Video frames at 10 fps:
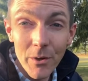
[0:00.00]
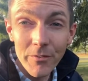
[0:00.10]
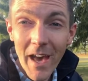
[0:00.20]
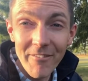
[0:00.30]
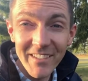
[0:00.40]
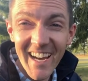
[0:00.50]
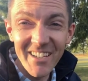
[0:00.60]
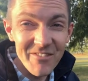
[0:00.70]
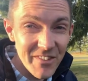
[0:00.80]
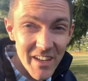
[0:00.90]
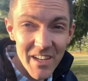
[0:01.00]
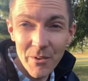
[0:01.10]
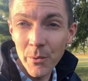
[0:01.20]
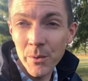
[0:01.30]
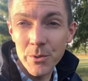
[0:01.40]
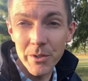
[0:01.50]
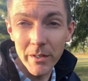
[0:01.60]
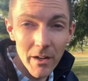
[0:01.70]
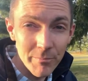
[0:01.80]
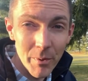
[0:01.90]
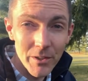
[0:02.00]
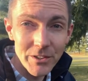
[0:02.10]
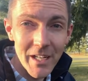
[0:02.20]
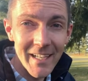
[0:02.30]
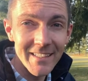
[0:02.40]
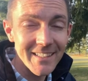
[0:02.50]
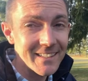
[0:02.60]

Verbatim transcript: If you haven't gotten fit or ordered your golf balls yet,